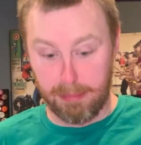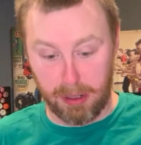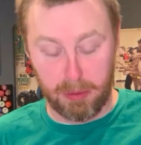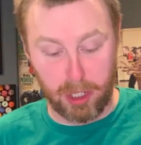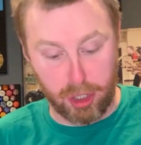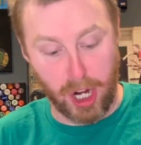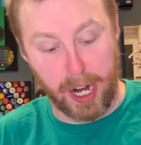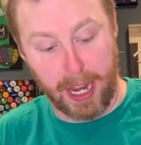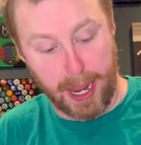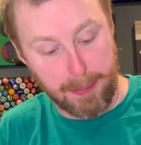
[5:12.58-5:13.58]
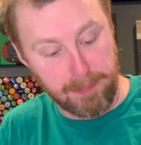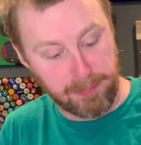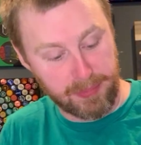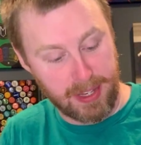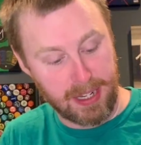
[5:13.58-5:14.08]
But when you're chugging it,
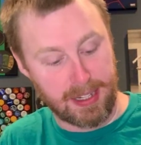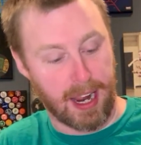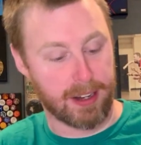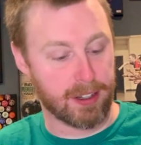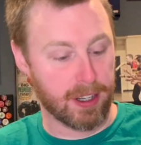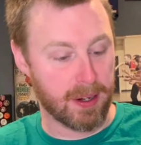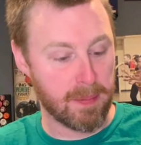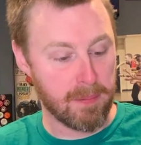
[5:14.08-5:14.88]
not good.